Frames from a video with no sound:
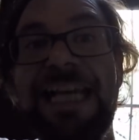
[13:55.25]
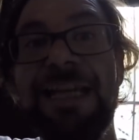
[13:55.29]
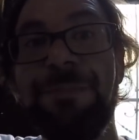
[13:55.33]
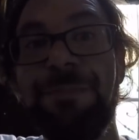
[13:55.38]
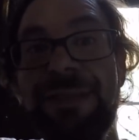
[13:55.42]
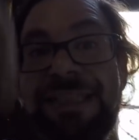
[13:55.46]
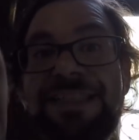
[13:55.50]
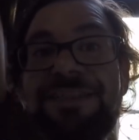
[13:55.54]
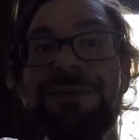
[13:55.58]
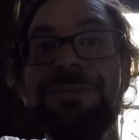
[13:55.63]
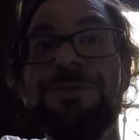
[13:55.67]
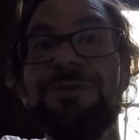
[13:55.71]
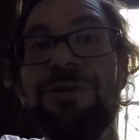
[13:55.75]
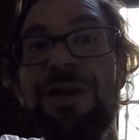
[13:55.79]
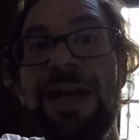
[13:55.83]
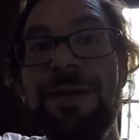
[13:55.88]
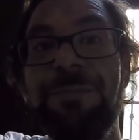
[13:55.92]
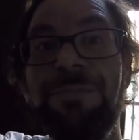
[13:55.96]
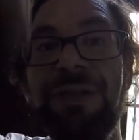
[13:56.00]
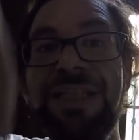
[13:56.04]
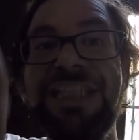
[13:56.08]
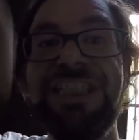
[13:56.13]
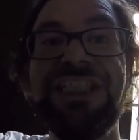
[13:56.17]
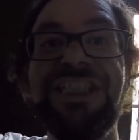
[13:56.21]
like, please
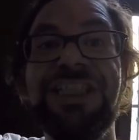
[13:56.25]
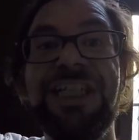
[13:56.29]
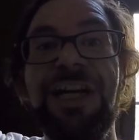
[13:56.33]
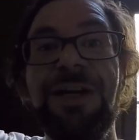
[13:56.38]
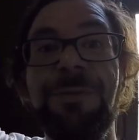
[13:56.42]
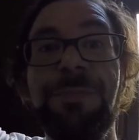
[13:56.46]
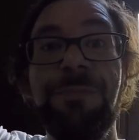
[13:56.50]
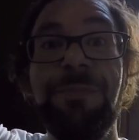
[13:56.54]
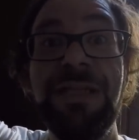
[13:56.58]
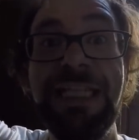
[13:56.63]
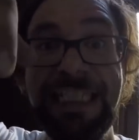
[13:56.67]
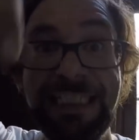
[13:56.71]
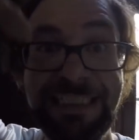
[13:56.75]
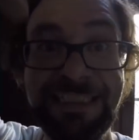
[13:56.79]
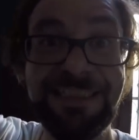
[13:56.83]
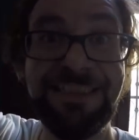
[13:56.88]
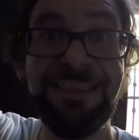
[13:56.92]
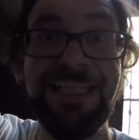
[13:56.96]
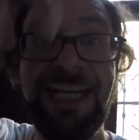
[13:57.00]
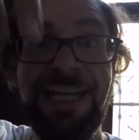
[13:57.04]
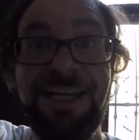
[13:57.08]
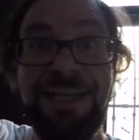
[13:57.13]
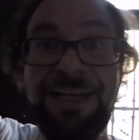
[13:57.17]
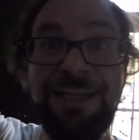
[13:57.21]
subscribe, please share,
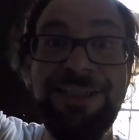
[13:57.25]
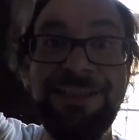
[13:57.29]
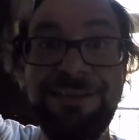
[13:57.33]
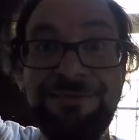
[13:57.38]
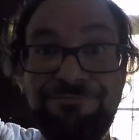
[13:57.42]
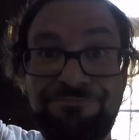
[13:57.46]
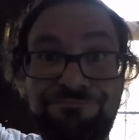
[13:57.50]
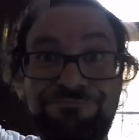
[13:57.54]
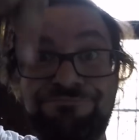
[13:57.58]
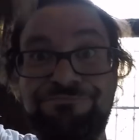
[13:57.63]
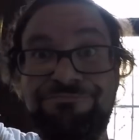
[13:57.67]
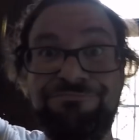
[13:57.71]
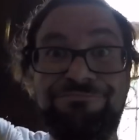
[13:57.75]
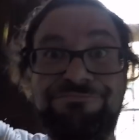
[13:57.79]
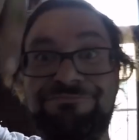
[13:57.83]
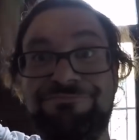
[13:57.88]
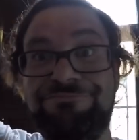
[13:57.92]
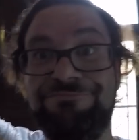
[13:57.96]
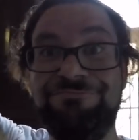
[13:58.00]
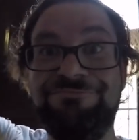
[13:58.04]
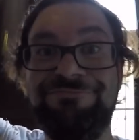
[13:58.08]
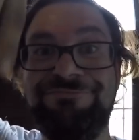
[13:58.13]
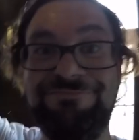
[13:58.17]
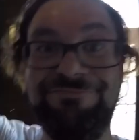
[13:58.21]
please
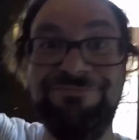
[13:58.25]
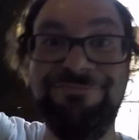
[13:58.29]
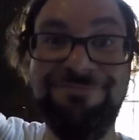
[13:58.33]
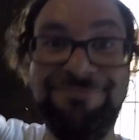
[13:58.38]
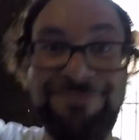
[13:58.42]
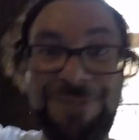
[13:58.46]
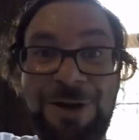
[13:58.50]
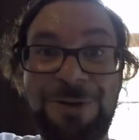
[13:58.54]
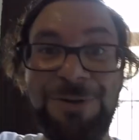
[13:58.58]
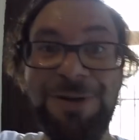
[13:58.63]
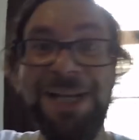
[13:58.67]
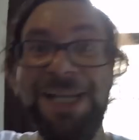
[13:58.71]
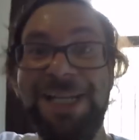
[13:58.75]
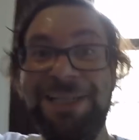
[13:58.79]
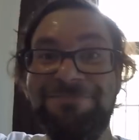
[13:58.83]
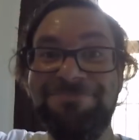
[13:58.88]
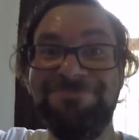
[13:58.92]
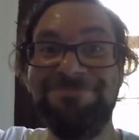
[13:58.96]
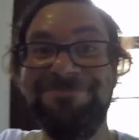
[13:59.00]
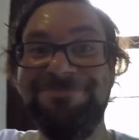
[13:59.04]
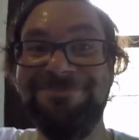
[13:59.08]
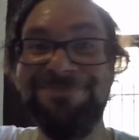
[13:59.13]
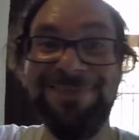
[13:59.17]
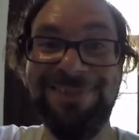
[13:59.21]

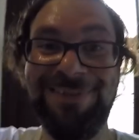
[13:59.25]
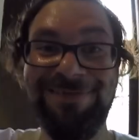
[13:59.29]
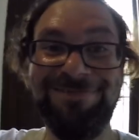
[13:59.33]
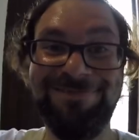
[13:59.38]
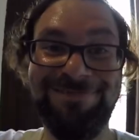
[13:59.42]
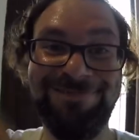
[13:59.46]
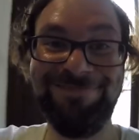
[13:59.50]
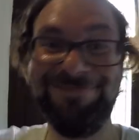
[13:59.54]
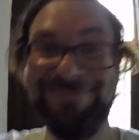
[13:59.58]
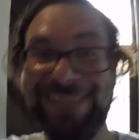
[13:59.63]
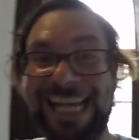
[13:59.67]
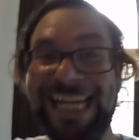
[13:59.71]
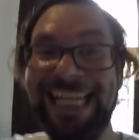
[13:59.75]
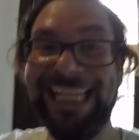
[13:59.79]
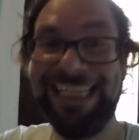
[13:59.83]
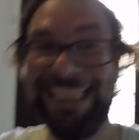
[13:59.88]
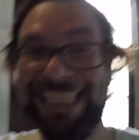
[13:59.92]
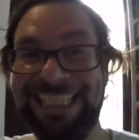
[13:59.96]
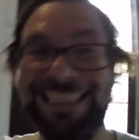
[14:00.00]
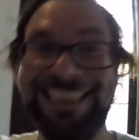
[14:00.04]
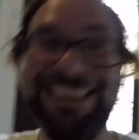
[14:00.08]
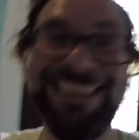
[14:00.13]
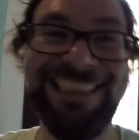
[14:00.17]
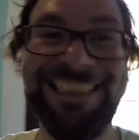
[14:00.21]
donate
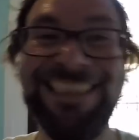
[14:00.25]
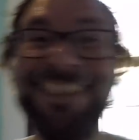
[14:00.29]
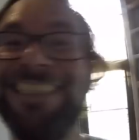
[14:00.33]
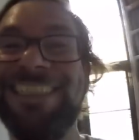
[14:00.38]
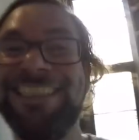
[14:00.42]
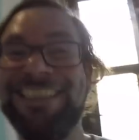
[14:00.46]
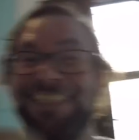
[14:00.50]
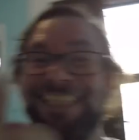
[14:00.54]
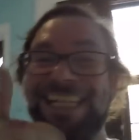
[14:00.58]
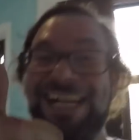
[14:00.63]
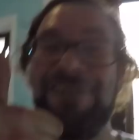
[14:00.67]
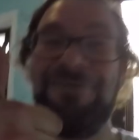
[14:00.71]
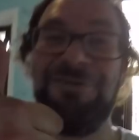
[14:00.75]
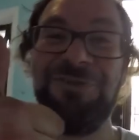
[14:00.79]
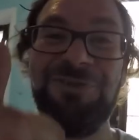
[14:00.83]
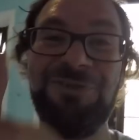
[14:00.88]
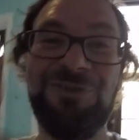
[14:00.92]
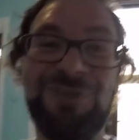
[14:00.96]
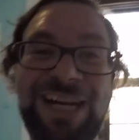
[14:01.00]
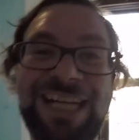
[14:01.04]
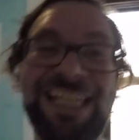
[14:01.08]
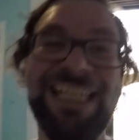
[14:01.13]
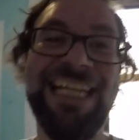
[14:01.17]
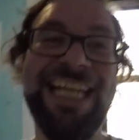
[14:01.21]
anything. I would
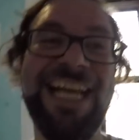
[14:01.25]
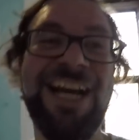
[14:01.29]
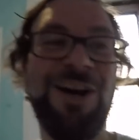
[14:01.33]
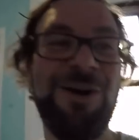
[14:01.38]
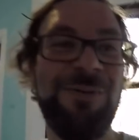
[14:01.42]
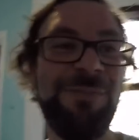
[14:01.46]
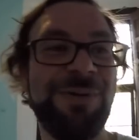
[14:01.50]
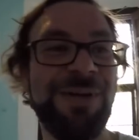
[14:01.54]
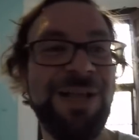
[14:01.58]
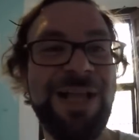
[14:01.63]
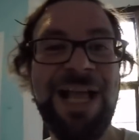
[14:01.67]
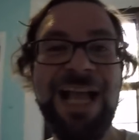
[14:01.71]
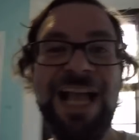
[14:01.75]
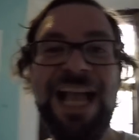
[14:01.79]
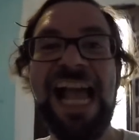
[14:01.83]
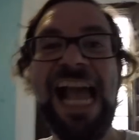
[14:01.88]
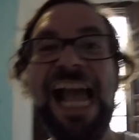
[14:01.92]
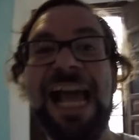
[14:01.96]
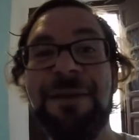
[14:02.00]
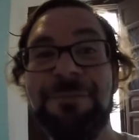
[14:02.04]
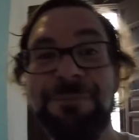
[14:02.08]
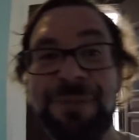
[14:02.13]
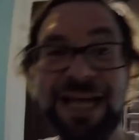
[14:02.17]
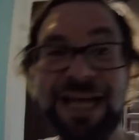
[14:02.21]
greatly help. And